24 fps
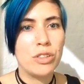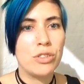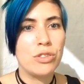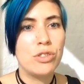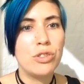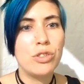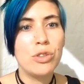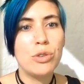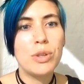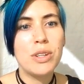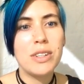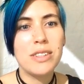
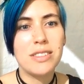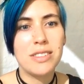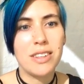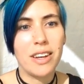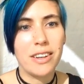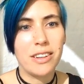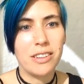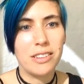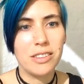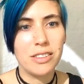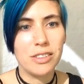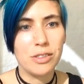duty
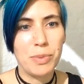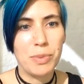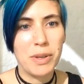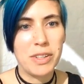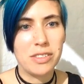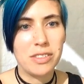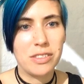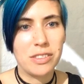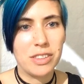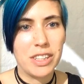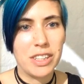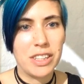cycle is
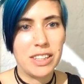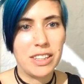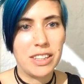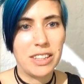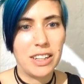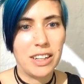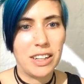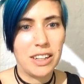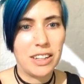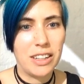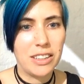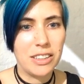basically,
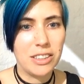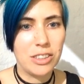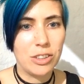uh,